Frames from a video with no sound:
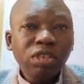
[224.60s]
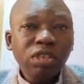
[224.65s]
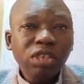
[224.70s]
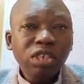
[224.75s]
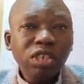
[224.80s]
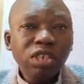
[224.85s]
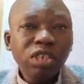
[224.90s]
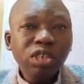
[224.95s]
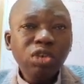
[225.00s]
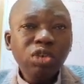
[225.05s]

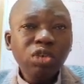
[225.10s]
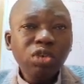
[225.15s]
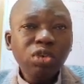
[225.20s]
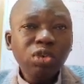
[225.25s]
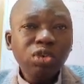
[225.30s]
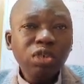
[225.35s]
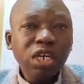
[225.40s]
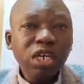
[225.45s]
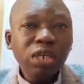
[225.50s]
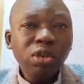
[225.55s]
teaching
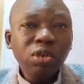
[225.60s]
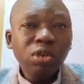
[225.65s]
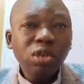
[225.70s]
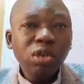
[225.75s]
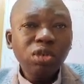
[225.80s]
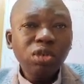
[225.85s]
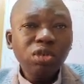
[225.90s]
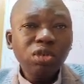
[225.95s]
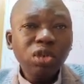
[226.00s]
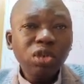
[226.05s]
children
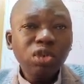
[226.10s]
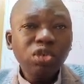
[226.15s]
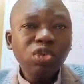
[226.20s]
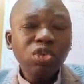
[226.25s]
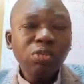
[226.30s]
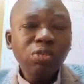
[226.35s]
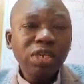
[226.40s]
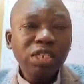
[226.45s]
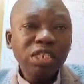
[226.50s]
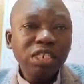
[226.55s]
not just
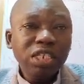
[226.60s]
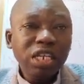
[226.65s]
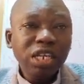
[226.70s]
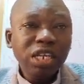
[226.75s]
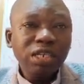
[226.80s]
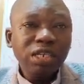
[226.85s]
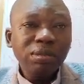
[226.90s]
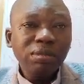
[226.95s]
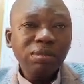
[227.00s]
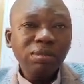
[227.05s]
to
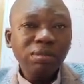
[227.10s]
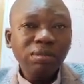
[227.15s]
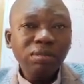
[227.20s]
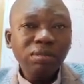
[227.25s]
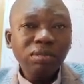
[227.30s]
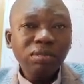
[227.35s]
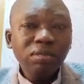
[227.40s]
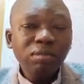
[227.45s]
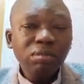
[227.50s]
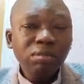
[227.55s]
maintain,
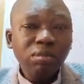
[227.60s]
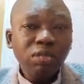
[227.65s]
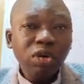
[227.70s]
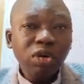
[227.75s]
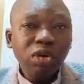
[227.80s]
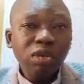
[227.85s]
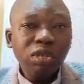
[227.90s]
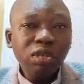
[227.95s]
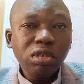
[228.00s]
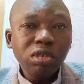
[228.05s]

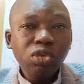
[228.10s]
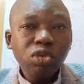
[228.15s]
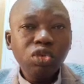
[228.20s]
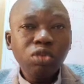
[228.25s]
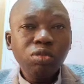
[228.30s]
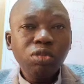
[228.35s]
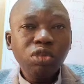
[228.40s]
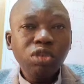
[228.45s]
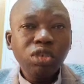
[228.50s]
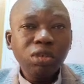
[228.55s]
but
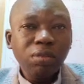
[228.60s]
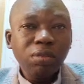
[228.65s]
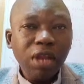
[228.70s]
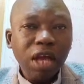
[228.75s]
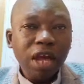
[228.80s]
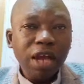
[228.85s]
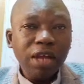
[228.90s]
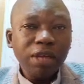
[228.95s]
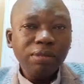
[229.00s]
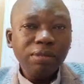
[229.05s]
to
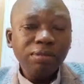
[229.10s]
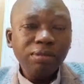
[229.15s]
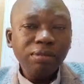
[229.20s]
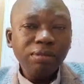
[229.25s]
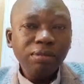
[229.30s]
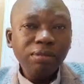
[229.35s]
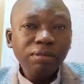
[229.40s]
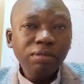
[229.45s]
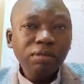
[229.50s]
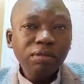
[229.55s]
multiply.
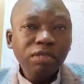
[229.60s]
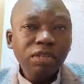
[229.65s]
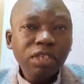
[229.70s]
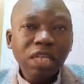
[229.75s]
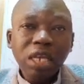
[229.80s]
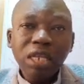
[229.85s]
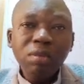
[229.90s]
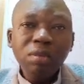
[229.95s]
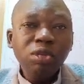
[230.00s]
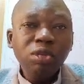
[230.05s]

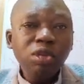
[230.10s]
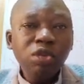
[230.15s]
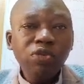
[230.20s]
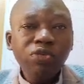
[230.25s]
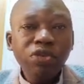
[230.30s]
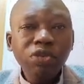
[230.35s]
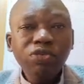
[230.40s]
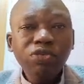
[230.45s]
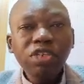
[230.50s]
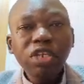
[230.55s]
Then in
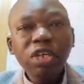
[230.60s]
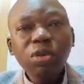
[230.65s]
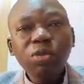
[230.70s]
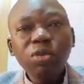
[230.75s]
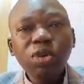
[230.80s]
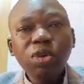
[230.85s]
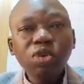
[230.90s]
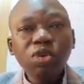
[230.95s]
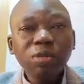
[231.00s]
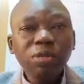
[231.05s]
module
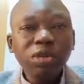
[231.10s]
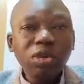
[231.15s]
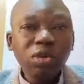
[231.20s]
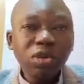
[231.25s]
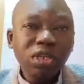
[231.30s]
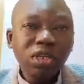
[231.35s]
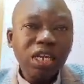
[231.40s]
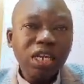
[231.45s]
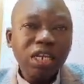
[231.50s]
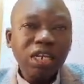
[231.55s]
15, we're going to be
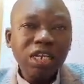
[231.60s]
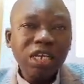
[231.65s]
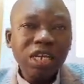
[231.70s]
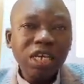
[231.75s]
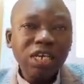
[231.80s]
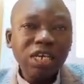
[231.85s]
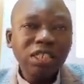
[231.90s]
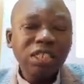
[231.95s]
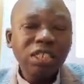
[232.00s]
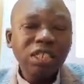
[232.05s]
looking at
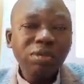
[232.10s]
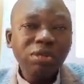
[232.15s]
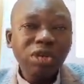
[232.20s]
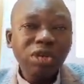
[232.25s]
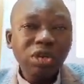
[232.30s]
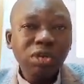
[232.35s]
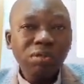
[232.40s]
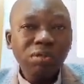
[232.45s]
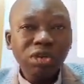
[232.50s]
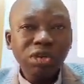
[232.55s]
legacy
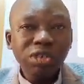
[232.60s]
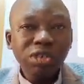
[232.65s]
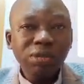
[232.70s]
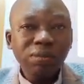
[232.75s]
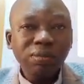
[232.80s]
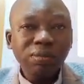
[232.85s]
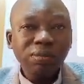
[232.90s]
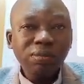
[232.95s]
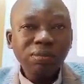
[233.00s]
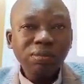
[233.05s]
beyond money,
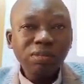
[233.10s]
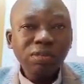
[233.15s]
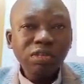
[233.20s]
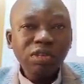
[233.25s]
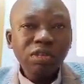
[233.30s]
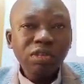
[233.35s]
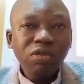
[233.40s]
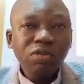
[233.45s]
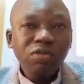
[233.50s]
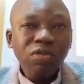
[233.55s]

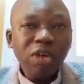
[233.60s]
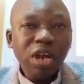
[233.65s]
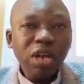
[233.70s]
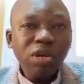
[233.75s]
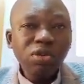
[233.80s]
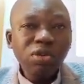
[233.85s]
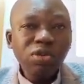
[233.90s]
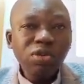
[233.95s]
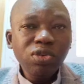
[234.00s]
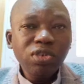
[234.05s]

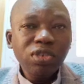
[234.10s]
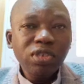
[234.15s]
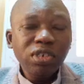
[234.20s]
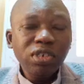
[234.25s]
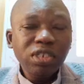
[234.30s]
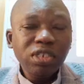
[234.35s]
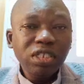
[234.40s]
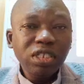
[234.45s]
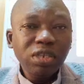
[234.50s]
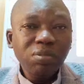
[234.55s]
values,
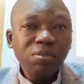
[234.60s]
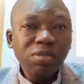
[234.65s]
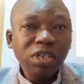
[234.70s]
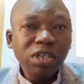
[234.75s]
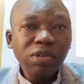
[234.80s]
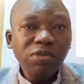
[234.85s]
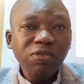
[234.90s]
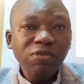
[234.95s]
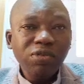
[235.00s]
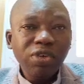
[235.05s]

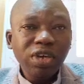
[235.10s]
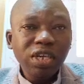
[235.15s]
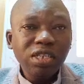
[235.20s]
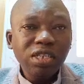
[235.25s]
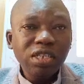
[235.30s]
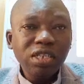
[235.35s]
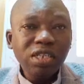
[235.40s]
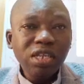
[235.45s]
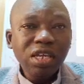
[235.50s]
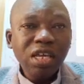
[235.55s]
discipline,
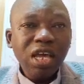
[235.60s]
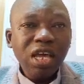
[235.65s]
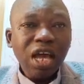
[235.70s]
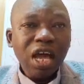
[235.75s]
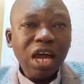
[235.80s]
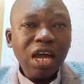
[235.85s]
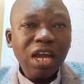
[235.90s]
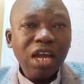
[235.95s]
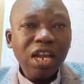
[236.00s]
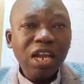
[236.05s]
faith,
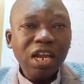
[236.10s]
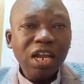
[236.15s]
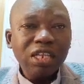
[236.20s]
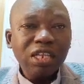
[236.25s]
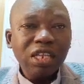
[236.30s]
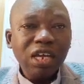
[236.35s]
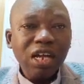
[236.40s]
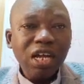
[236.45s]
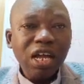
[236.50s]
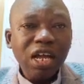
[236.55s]
and
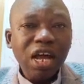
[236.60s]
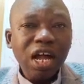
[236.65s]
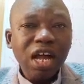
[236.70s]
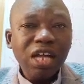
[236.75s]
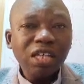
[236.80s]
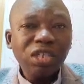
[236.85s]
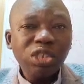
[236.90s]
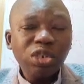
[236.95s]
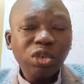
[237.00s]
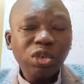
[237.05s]
character
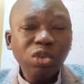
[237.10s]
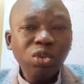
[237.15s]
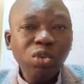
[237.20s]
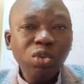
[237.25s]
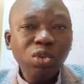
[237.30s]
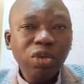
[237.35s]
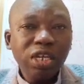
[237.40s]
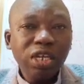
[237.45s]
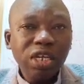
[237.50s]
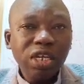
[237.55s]
as
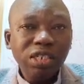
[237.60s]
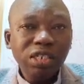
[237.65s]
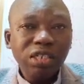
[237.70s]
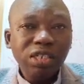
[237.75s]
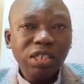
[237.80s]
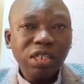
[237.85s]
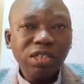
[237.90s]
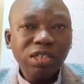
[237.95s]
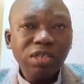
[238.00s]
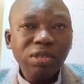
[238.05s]
true
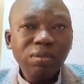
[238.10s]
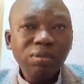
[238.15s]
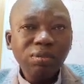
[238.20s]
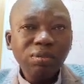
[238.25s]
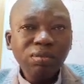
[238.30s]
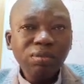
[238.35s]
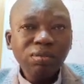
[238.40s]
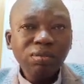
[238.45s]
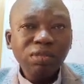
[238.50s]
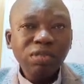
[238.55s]
inheritance.
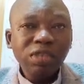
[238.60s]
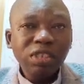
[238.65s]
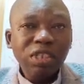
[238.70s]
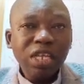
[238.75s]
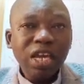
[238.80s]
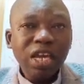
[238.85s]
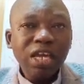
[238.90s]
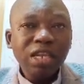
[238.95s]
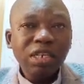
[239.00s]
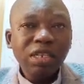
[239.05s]

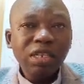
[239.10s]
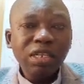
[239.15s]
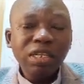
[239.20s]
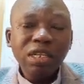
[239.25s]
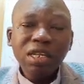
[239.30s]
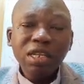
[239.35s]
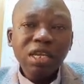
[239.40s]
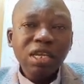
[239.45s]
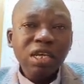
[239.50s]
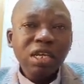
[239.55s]
Then